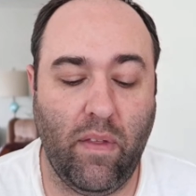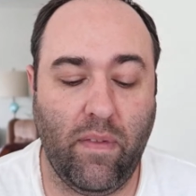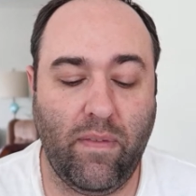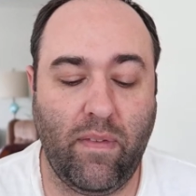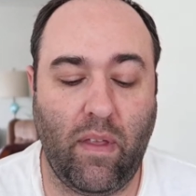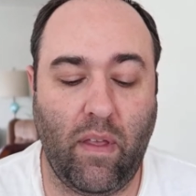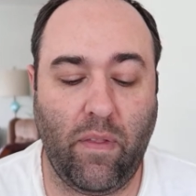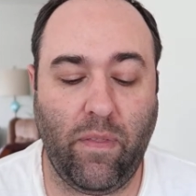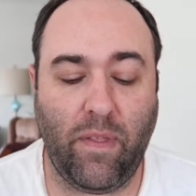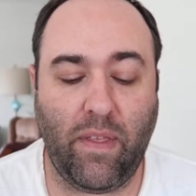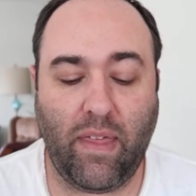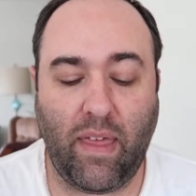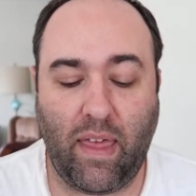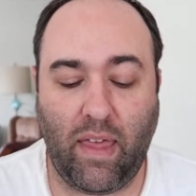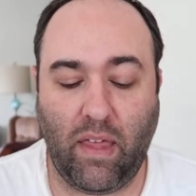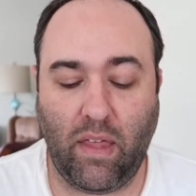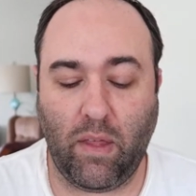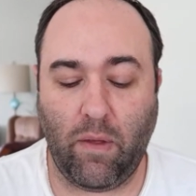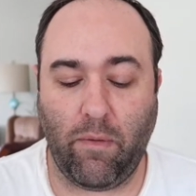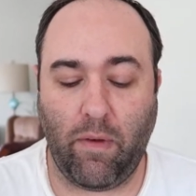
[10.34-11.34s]
So the
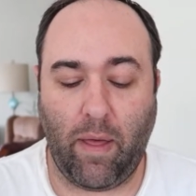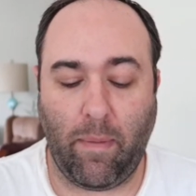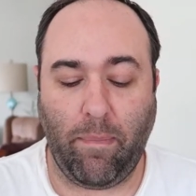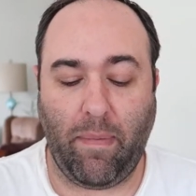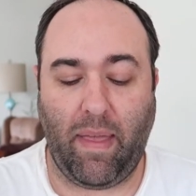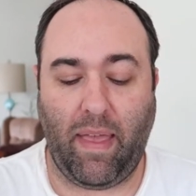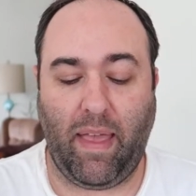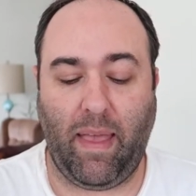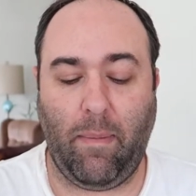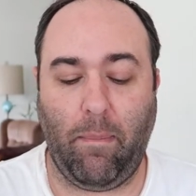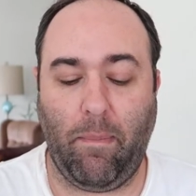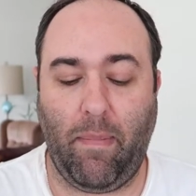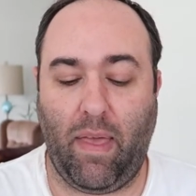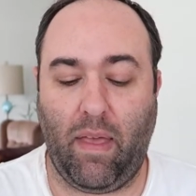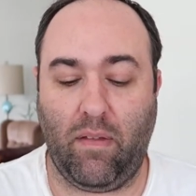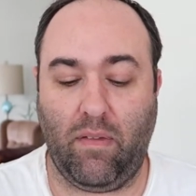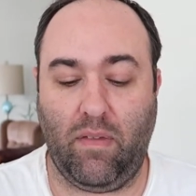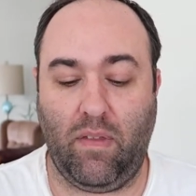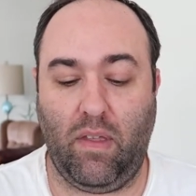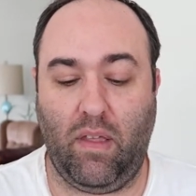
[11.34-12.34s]
gang go up a
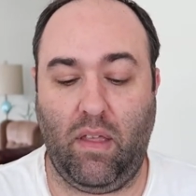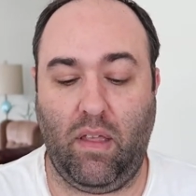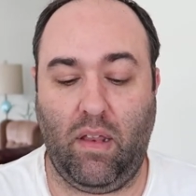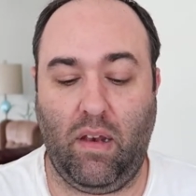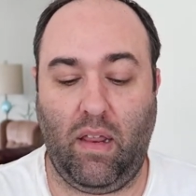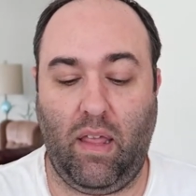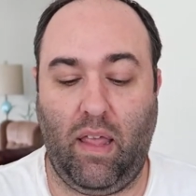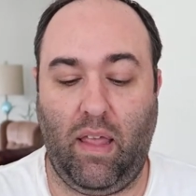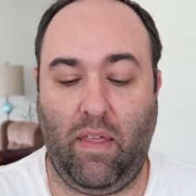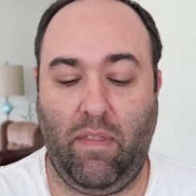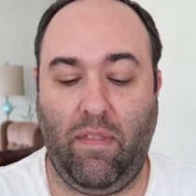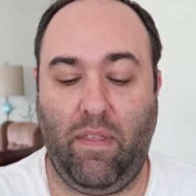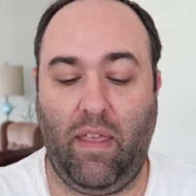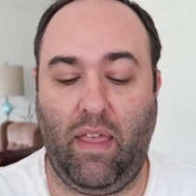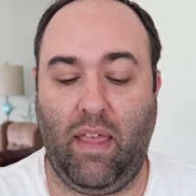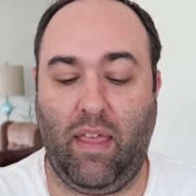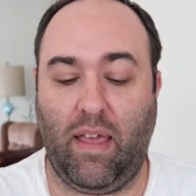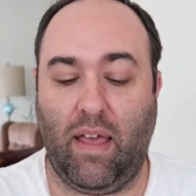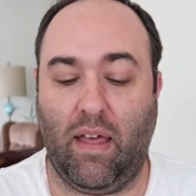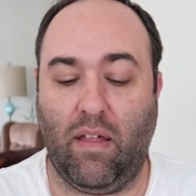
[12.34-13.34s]
mountain and
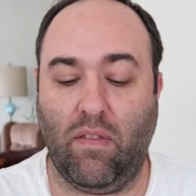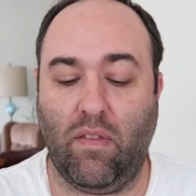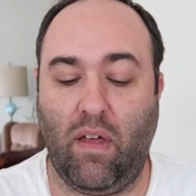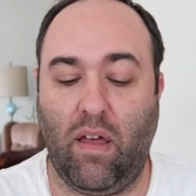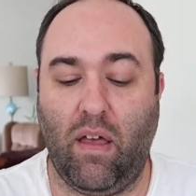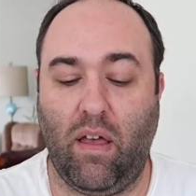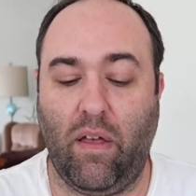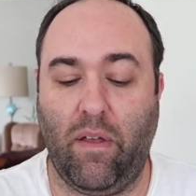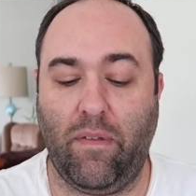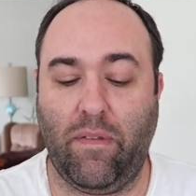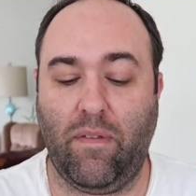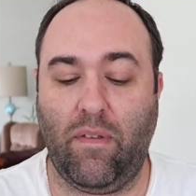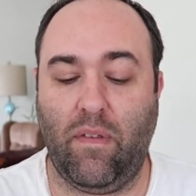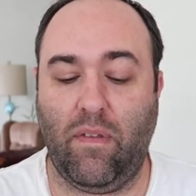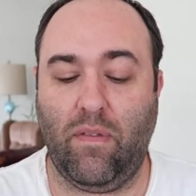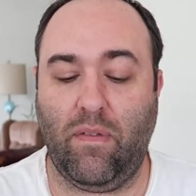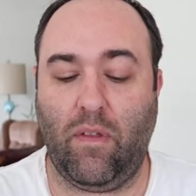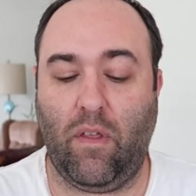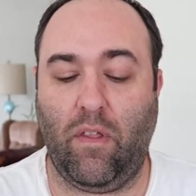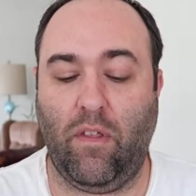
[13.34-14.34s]
they got lost,
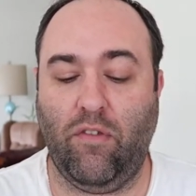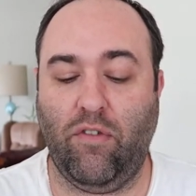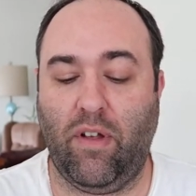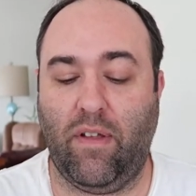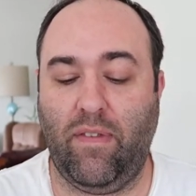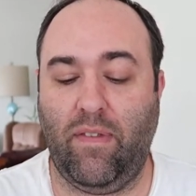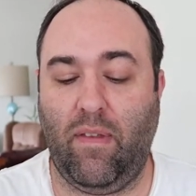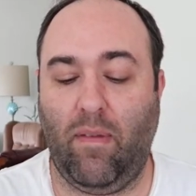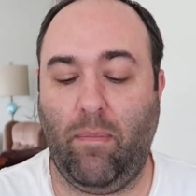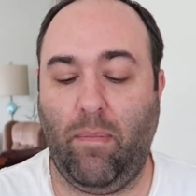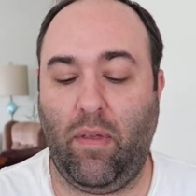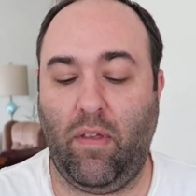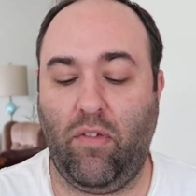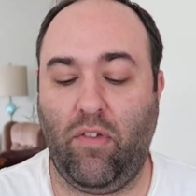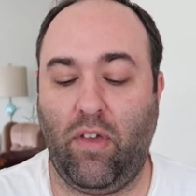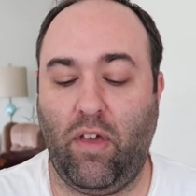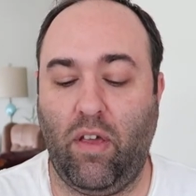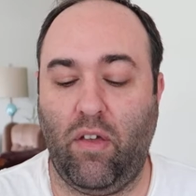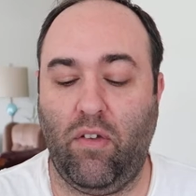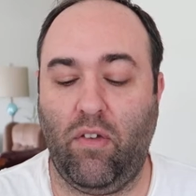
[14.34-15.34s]
so they try to send
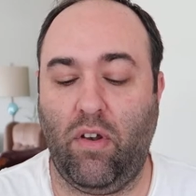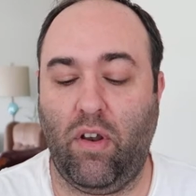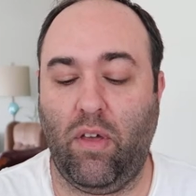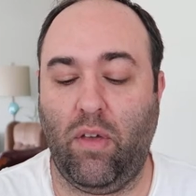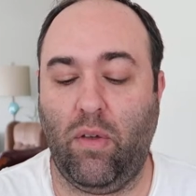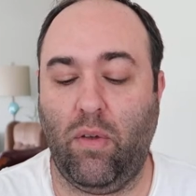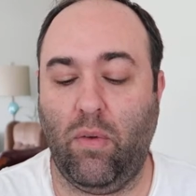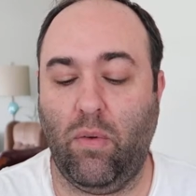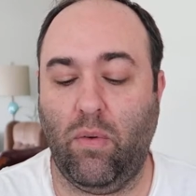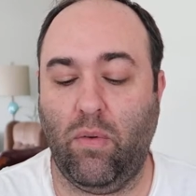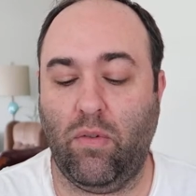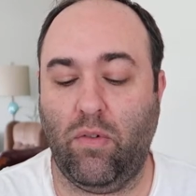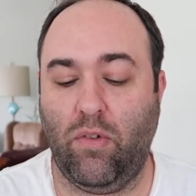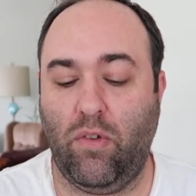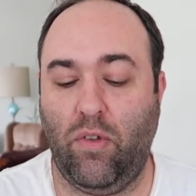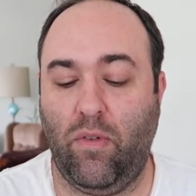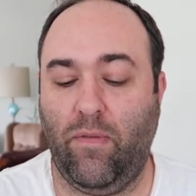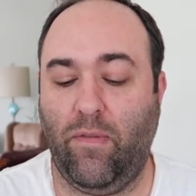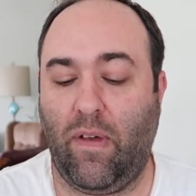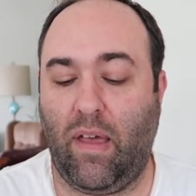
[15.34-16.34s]
Pidgeotto
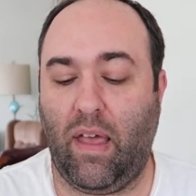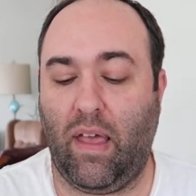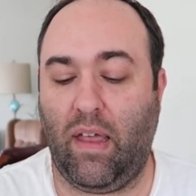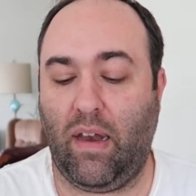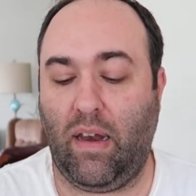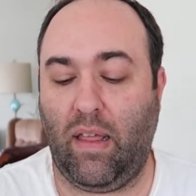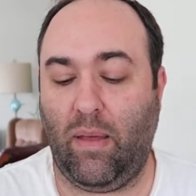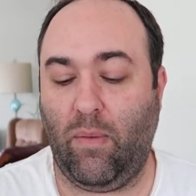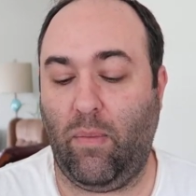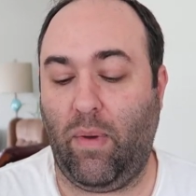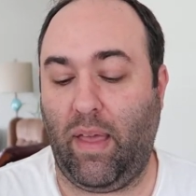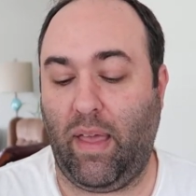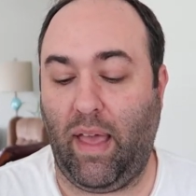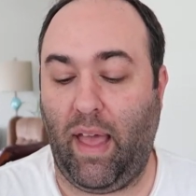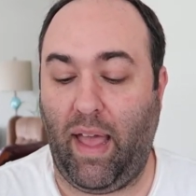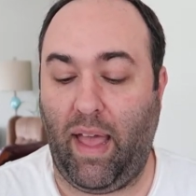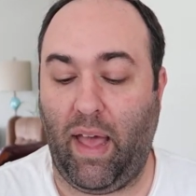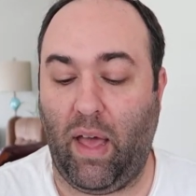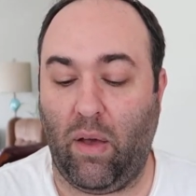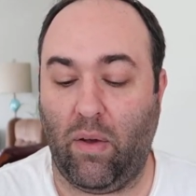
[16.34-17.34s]
to find a way
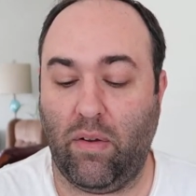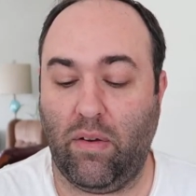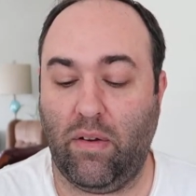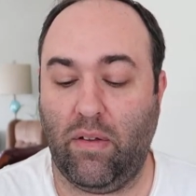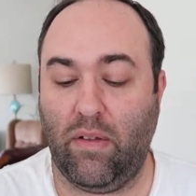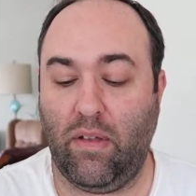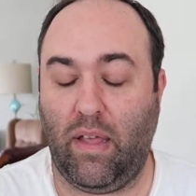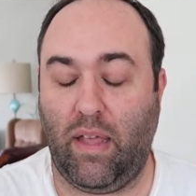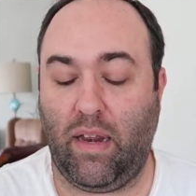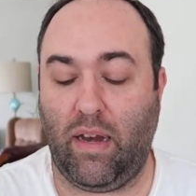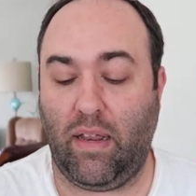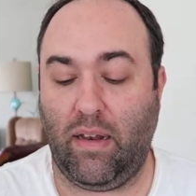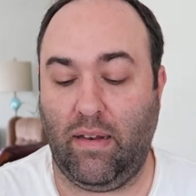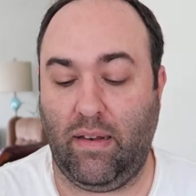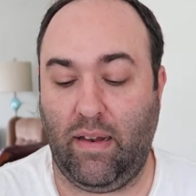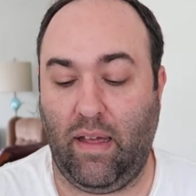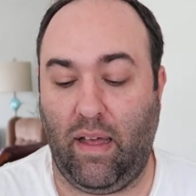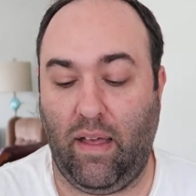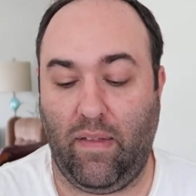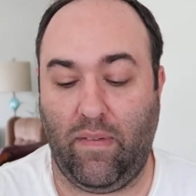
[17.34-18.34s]
out, and it
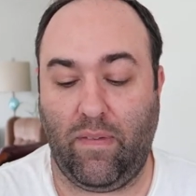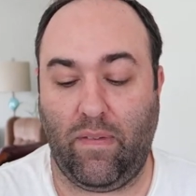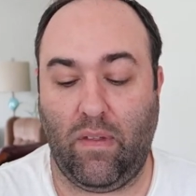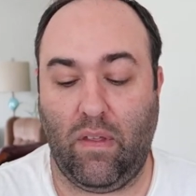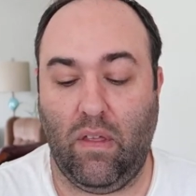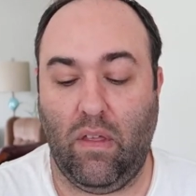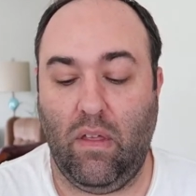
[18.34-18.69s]
does.